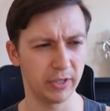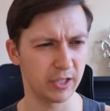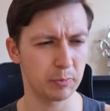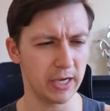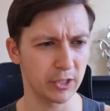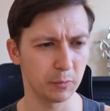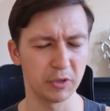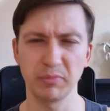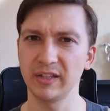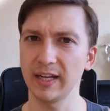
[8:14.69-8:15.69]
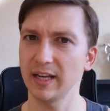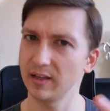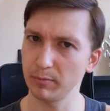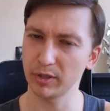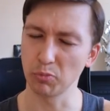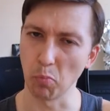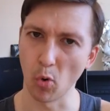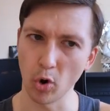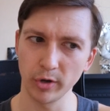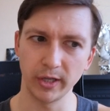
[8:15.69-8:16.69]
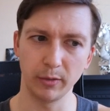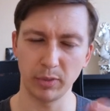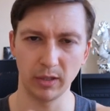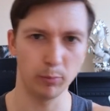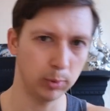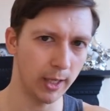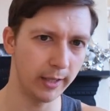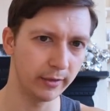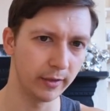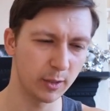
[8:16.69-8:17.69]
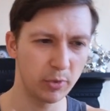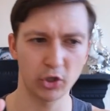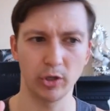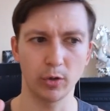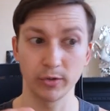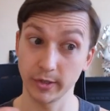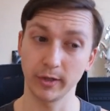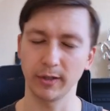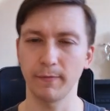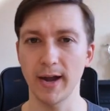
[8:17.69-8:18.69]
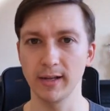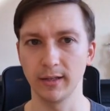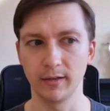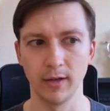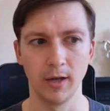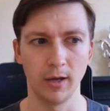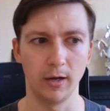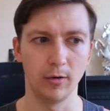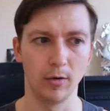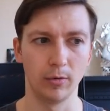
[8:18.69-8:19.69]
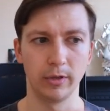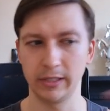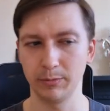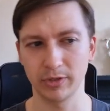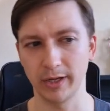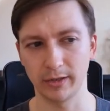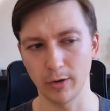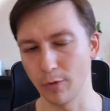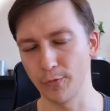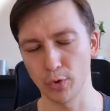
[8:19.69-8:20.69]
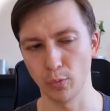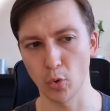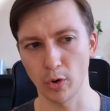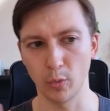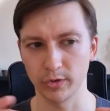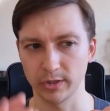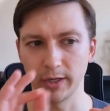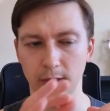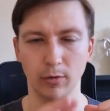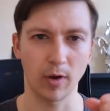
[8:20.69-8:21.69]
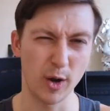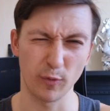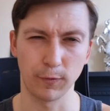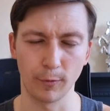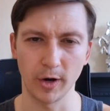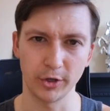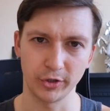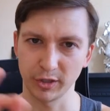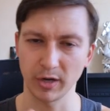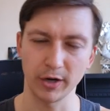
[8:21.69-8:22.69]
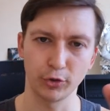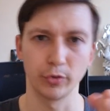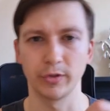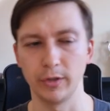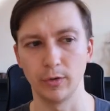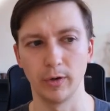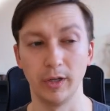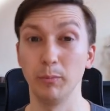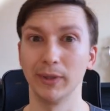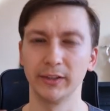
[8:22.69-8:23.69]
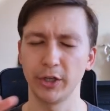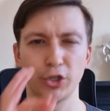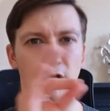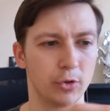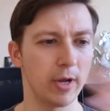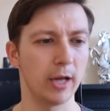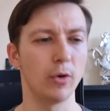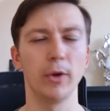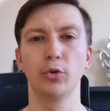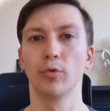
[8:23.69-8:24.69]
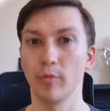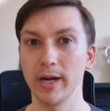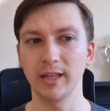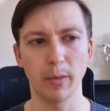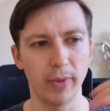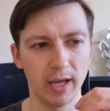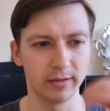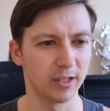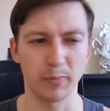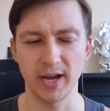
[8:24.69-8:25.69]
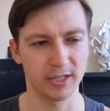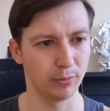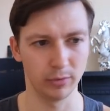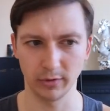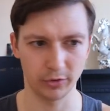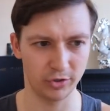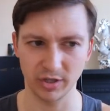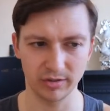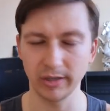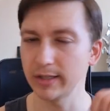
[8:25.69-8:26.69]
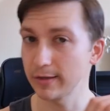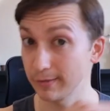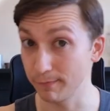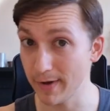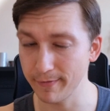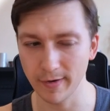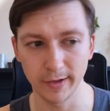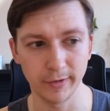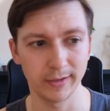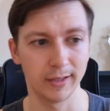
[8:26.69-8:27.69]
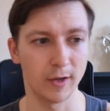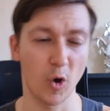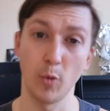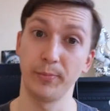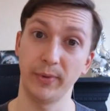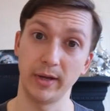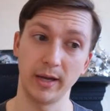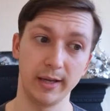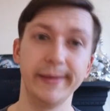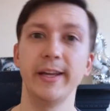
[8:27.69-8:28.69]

but it's possible it's been taken a bit more than been implanted, especially considering the fact that, you know, it seems like the overall work was like, you know, kind of rushed extractions, you know, and implantations. So yeah, I don't want to ring the bells. It's possible it's just 3,500, and I hope it